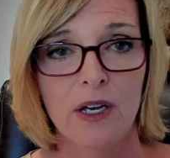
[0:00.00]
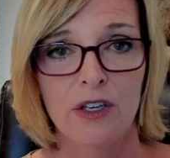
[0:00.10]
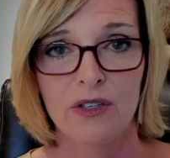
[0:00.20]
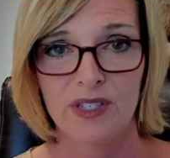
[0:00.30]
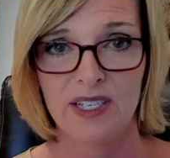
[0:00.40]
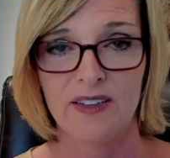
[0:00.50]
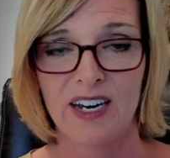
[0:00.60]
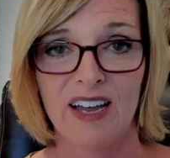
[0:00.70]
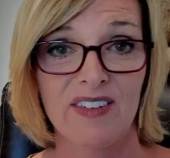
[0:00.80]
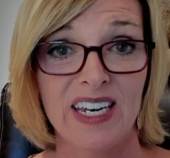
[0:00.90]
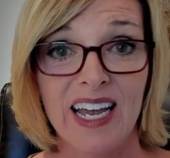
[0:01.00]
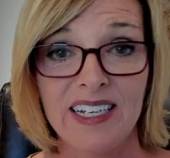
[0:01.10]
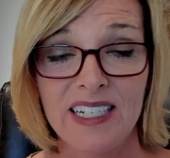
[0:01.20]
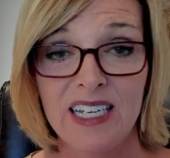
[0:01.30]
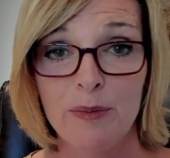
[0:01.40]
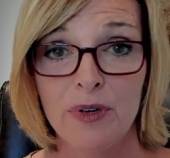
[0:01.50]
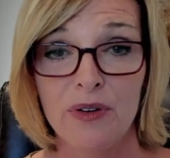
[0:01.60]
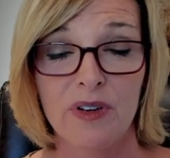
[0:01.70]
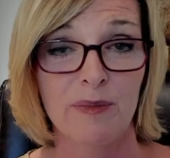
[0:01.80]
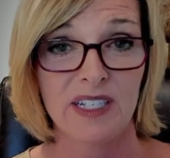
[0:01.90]
You'll see that I have a 90 day
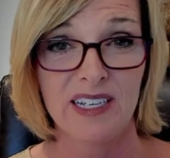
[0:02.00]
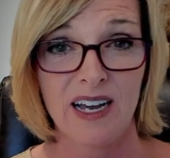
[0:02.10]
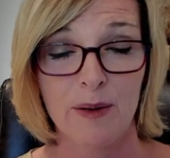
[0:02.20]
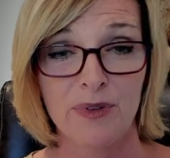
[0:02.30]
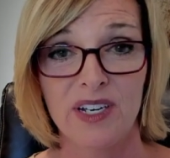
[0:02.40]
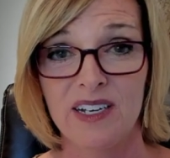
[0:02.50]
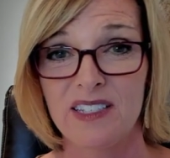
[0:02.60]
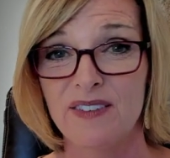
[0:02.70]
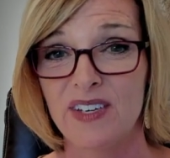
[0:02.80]
program that's comprehensive.